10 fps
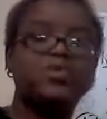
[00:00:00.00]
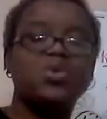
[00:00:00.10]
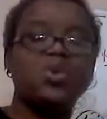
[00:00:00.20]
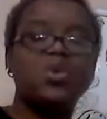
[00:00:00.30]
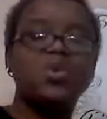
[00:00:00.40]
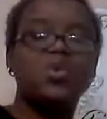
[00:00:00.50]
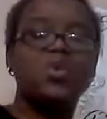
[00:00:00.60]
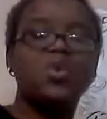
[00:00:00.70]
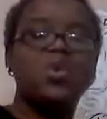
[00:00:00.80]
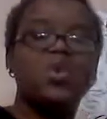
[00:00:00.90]
So
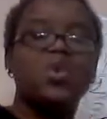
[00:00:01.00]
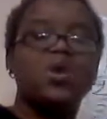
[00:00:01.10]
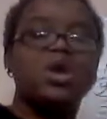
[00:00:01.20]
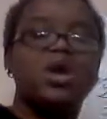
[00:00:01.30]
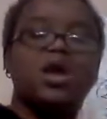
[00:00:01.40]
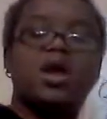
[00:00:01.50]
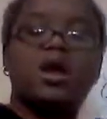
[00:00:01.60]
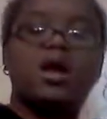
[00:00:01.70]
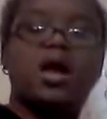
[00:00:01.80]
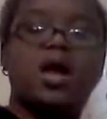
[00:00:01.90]

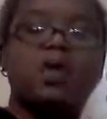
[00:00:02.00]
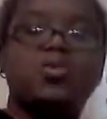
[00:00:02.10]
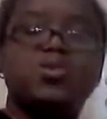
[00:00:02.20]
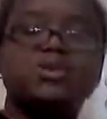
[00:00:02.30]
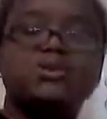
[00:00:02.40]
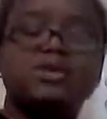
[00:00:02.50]
I will